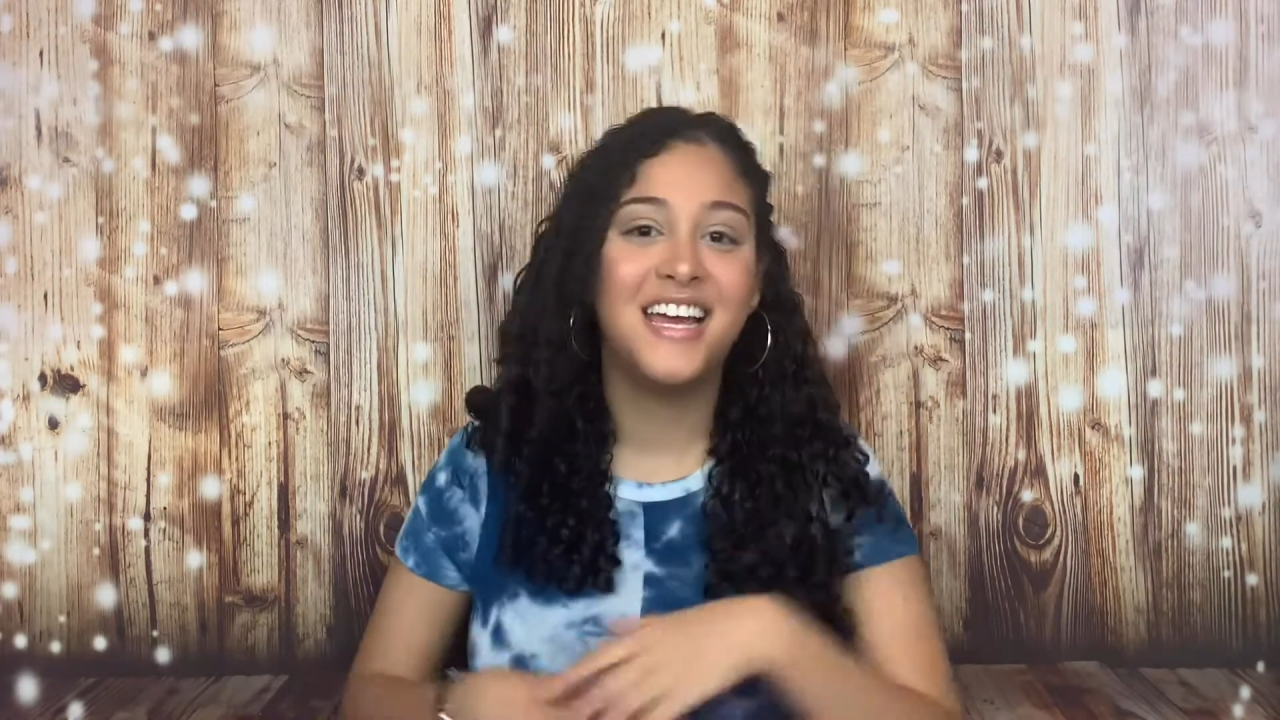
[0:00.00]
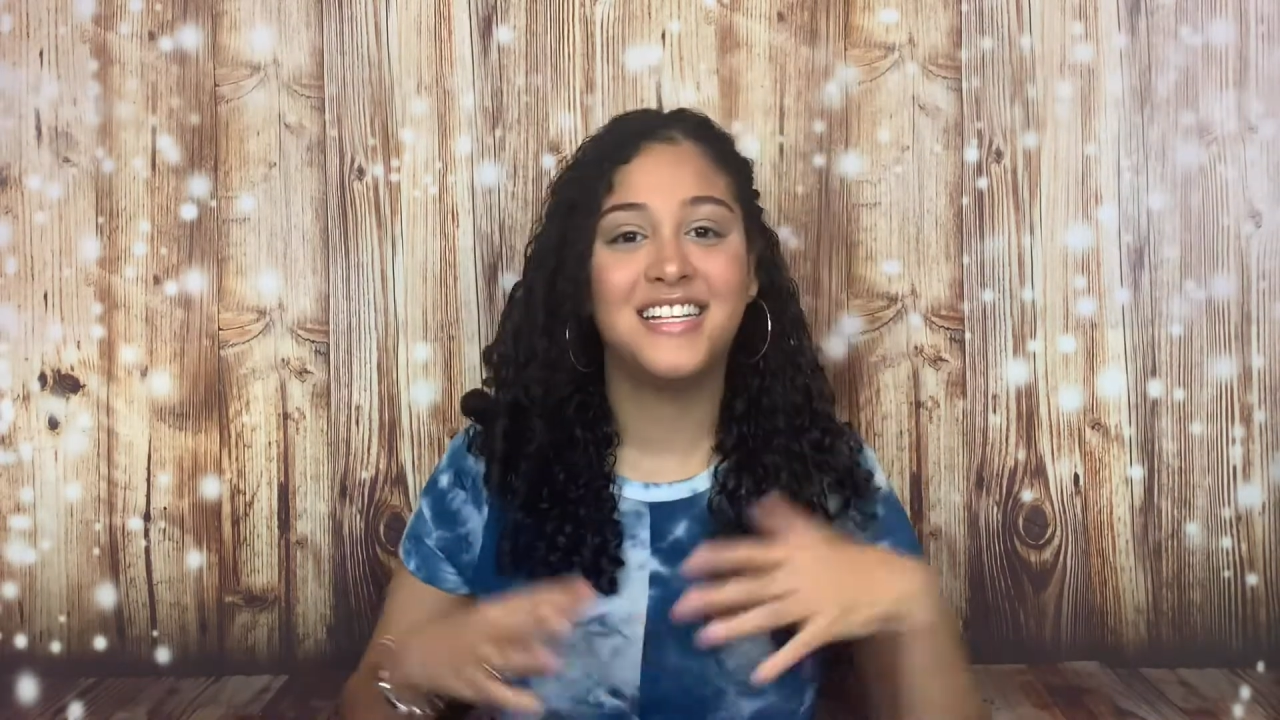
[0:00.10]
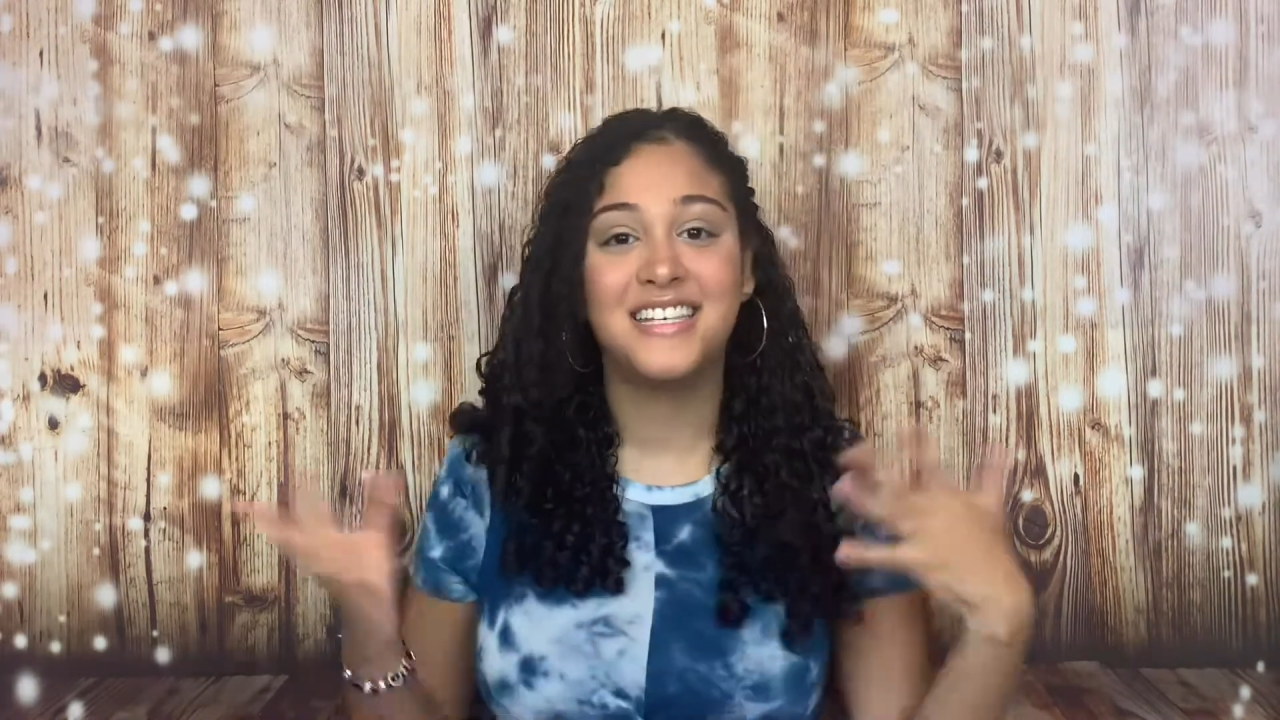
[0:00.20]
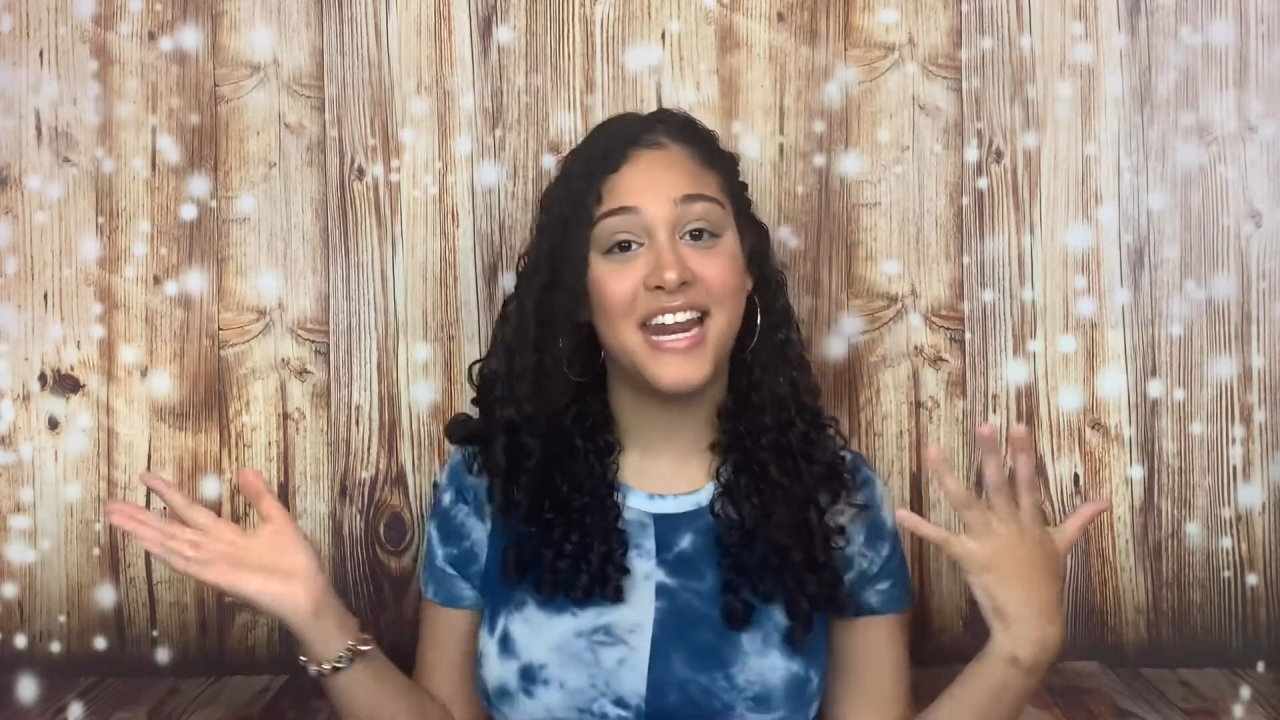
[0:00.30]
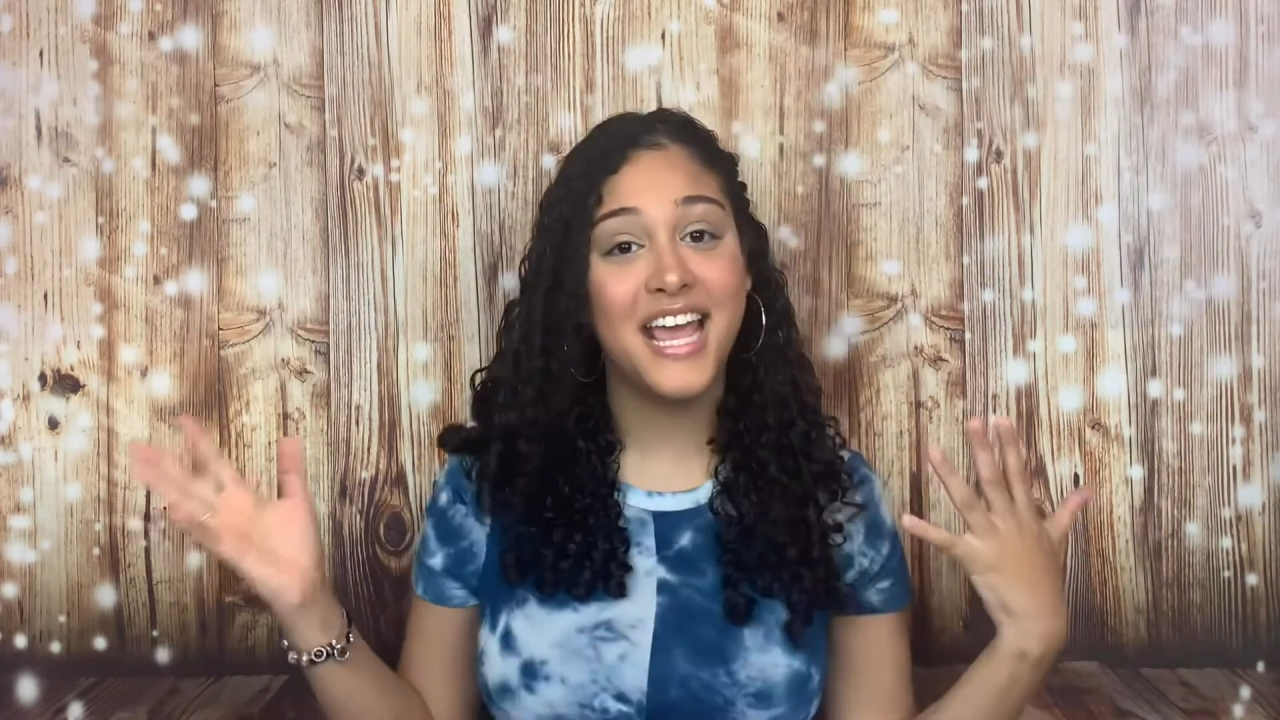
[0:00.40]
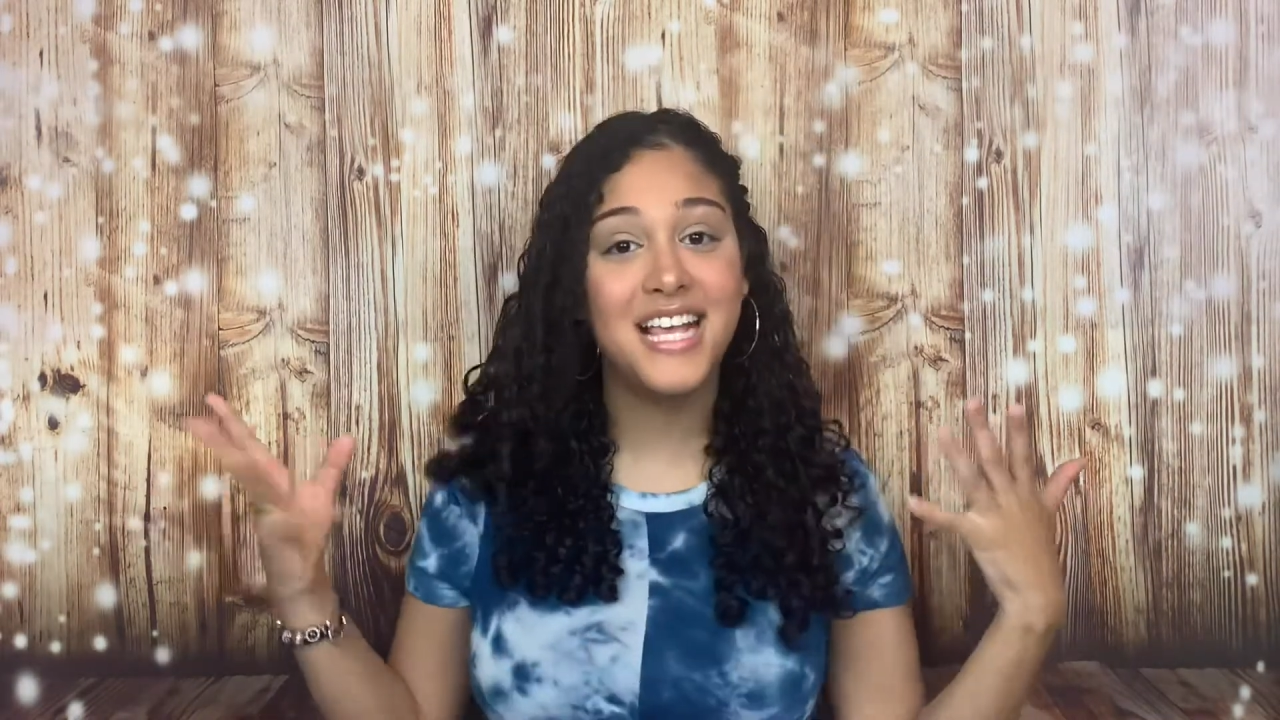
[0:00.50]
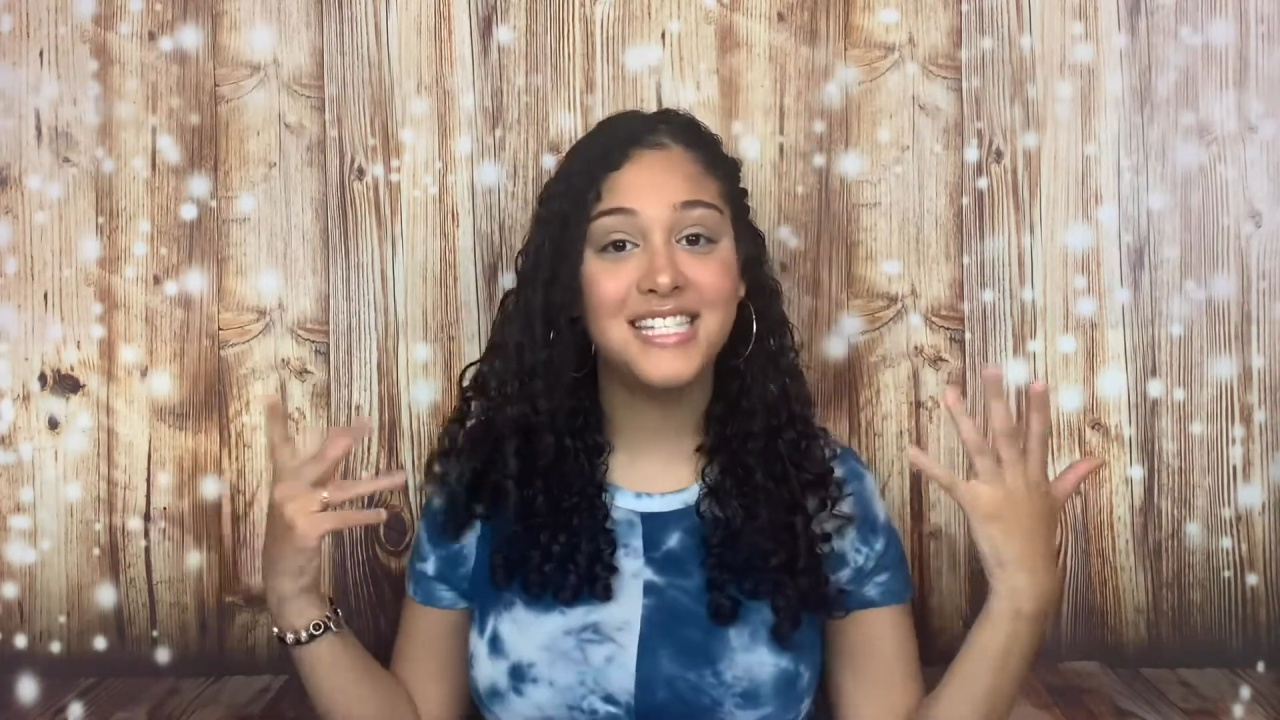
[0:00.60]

Today's